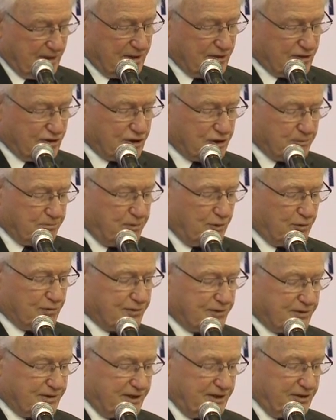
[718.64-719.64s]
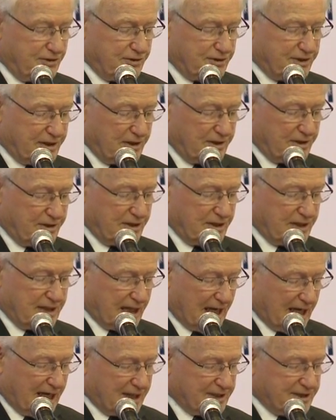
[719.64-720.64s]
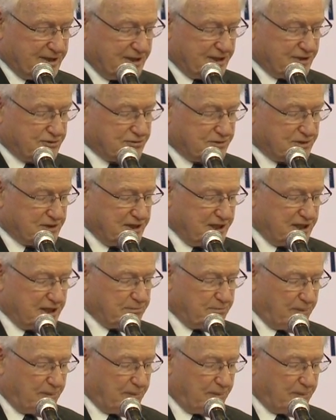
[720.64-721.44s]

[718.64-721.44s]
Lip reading: To support the New Zealand-ASEAN Strategic